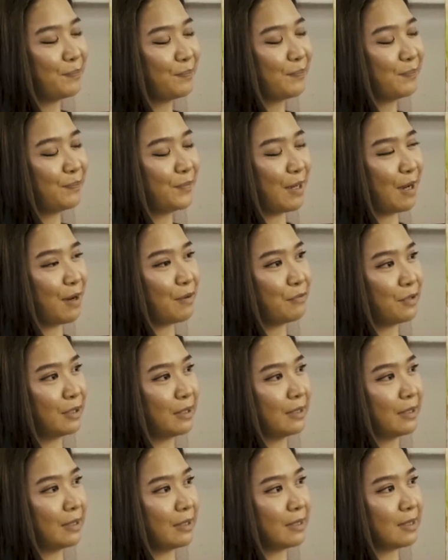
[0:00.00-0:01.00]
Yeah. Yeah, it
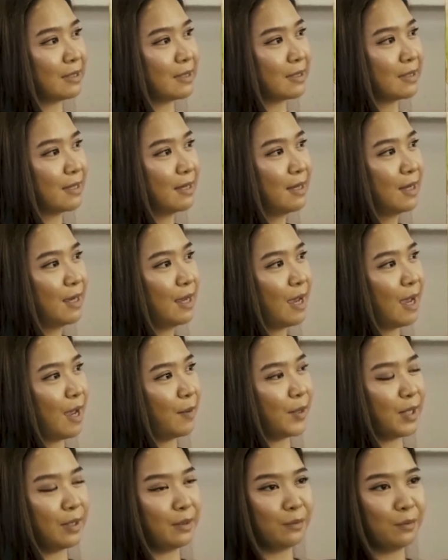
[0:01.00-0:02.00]
really is. Yeah. I
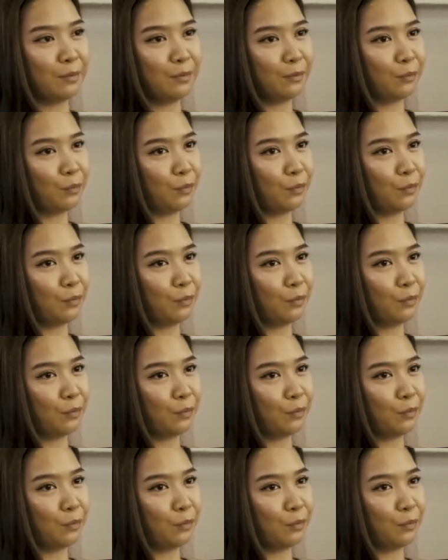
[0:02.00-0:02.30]
mean,